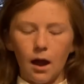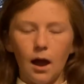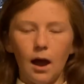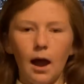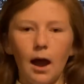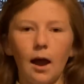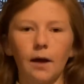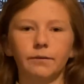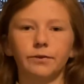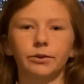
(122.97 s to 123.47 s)

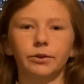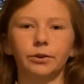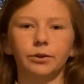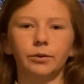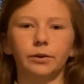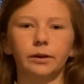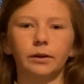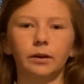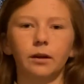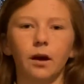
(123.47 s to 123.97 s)
After
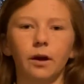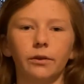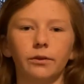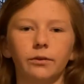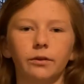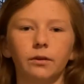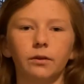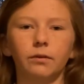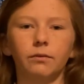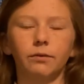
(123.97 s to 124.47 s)
doing
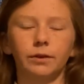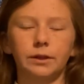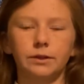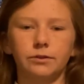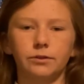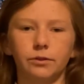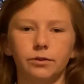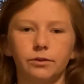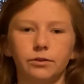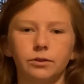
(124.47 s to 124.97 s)
other
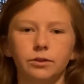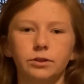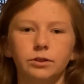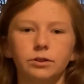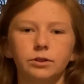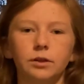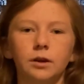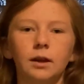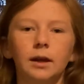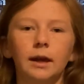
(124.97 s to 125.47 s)

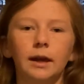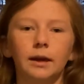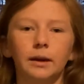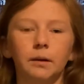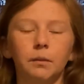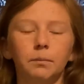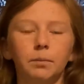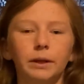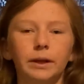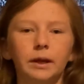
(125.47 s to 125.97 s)
research and
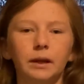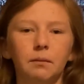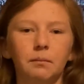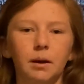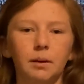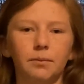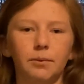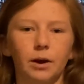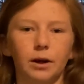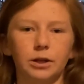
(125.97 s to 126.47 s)
completing
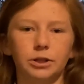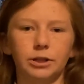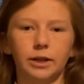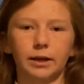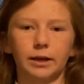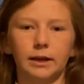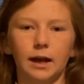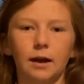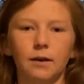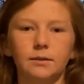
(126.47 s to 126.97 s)
my
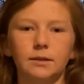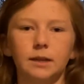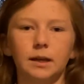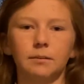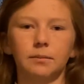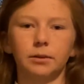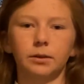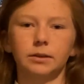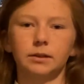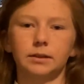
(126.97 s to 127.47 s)
project, I was
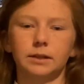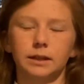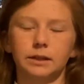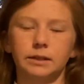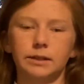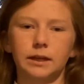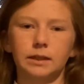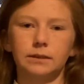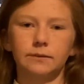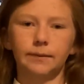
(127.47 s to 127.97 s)
able to
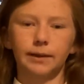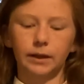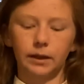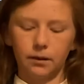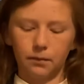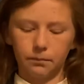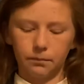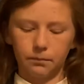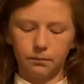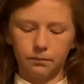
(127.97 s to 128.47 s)
successfully
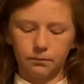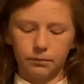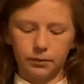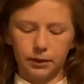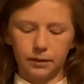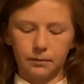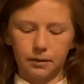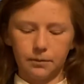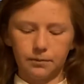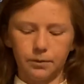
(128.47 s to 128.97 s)

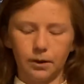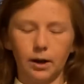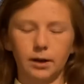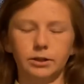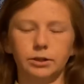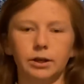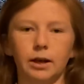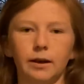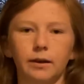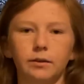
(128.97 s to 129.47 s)
complete my
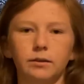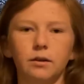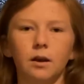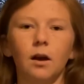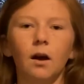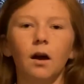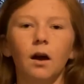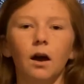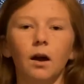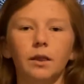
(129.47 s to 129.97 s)
project
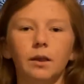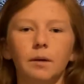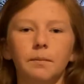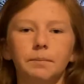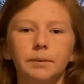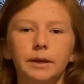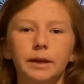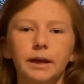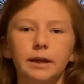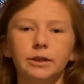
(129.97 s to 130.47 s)
on the
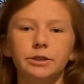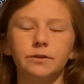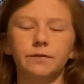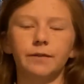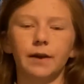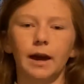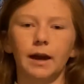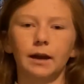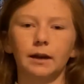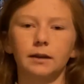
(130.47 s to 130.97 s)
pH
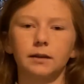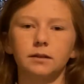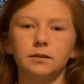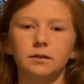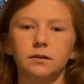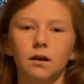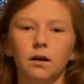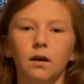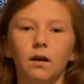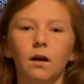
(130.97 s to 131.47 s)
effect
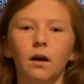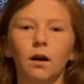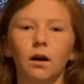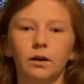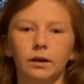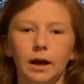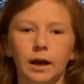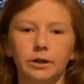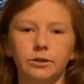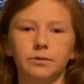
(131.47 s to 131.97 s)

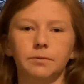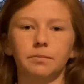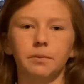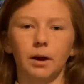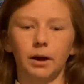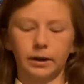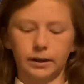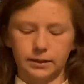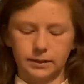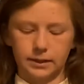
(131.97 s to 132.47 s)
on
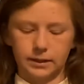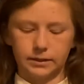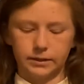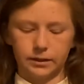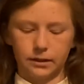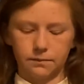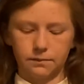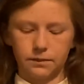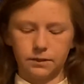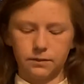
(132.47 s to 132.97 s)
hydroponic
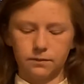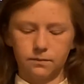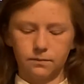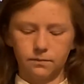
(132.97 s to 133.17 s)
systems.